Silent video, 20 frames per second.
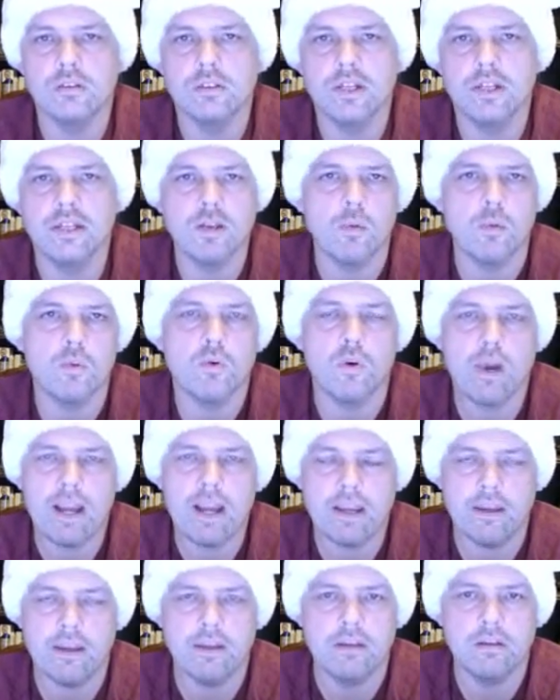end up
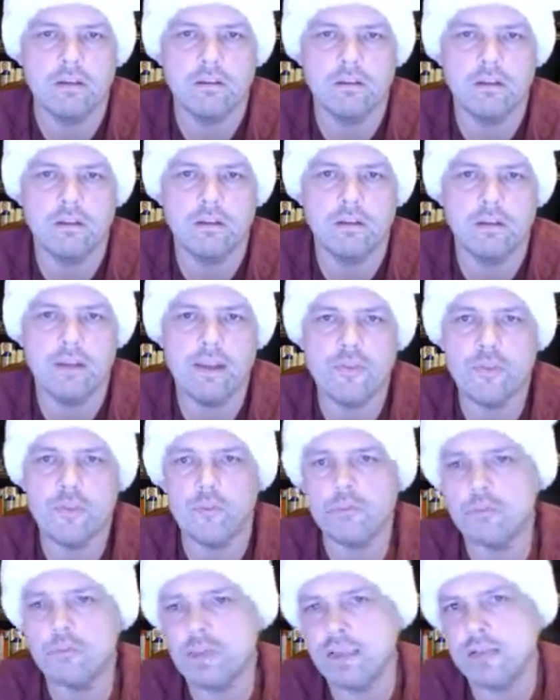cracking at the
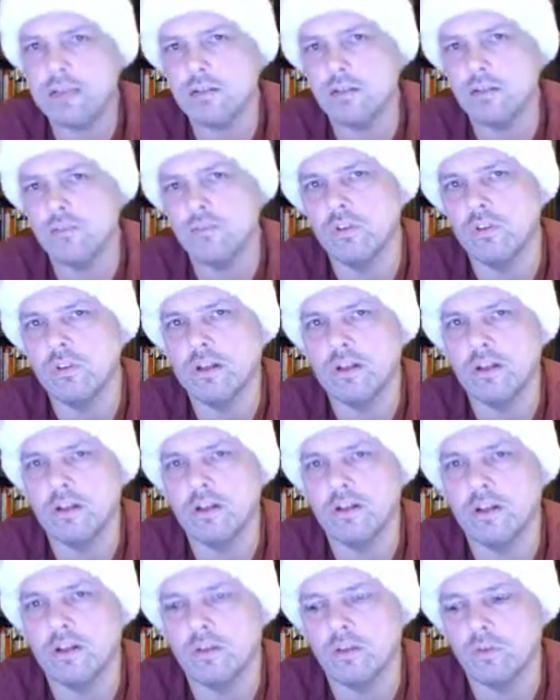base of the
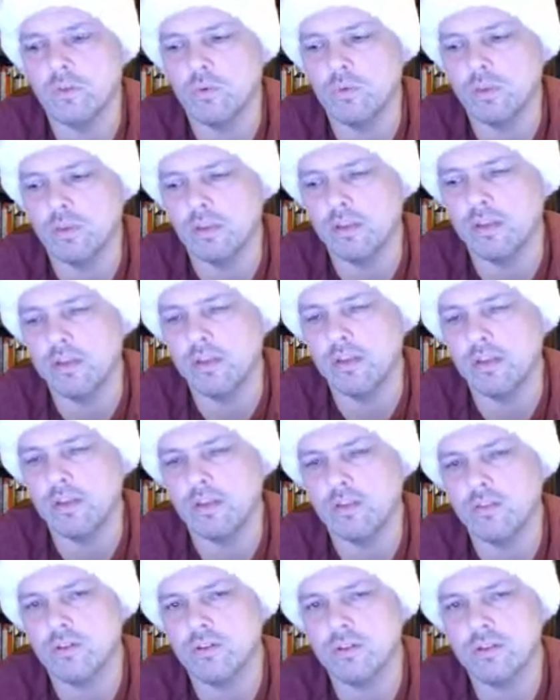lightning connector, where the lightning
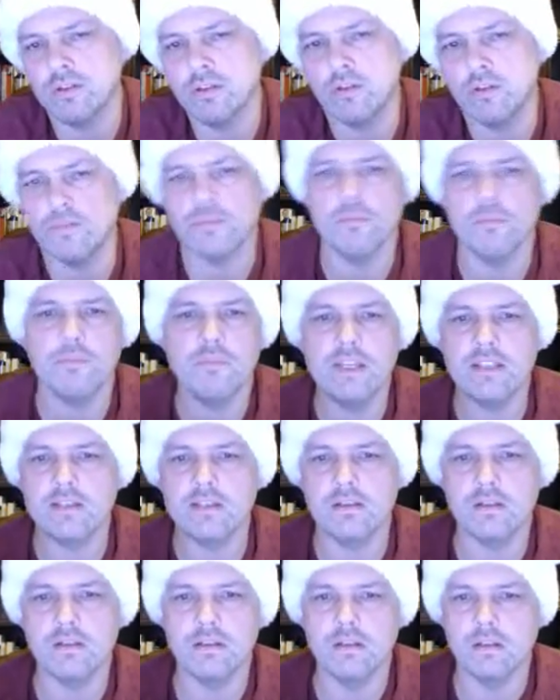connector itself
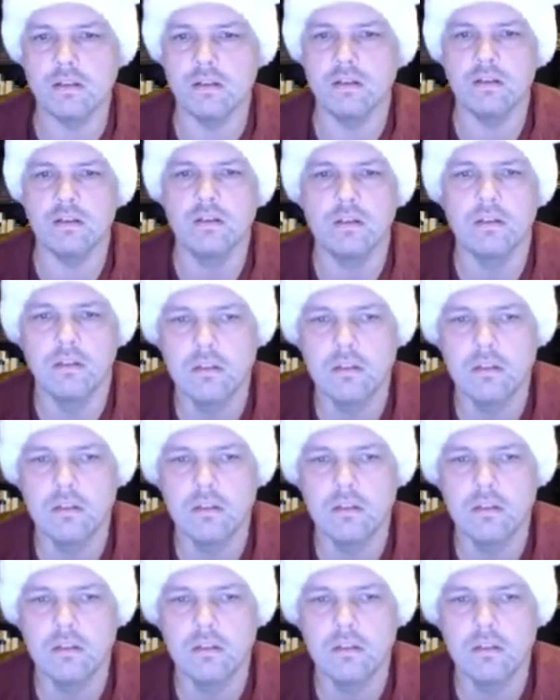meets the